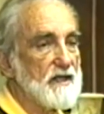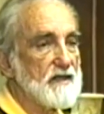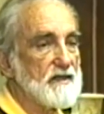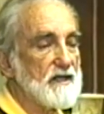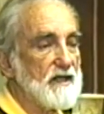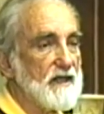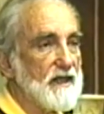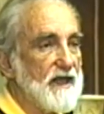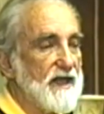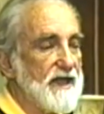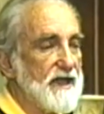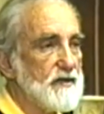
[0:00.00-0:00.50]
The
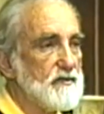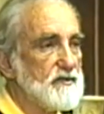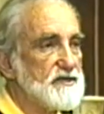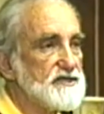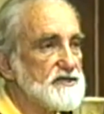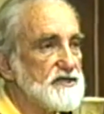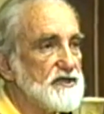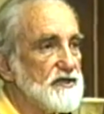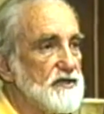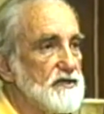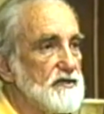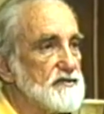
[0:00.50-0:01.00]
language
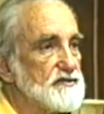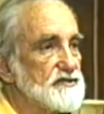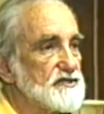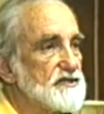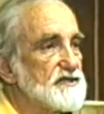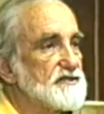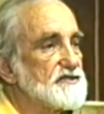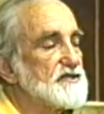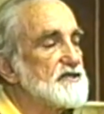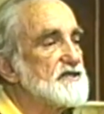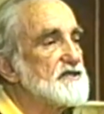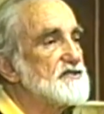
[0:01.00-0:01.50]
he
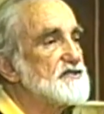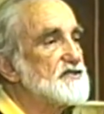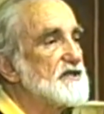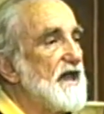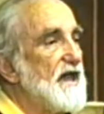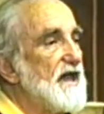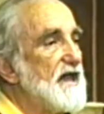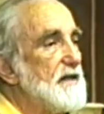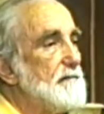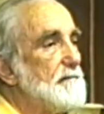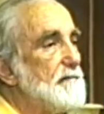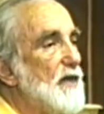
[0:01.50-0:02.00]
uses is
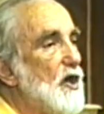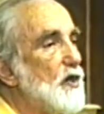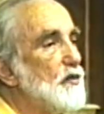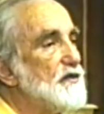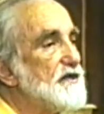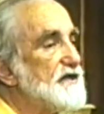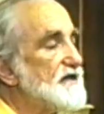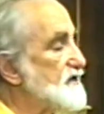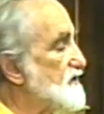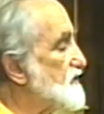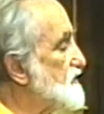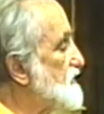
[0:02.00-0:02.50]
a
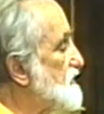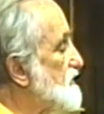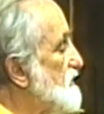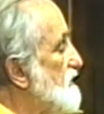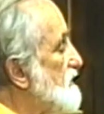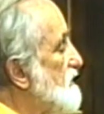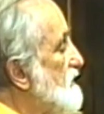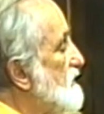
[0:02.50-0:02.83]
monist